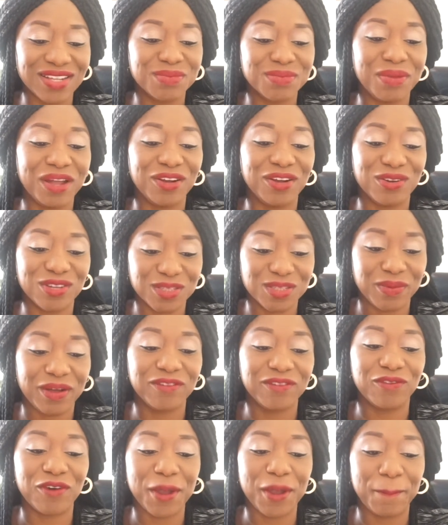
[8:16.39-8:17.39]
my
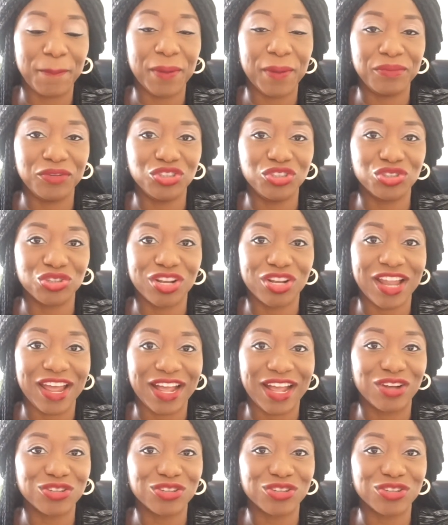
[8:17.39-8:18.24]
husband for a permission. Like,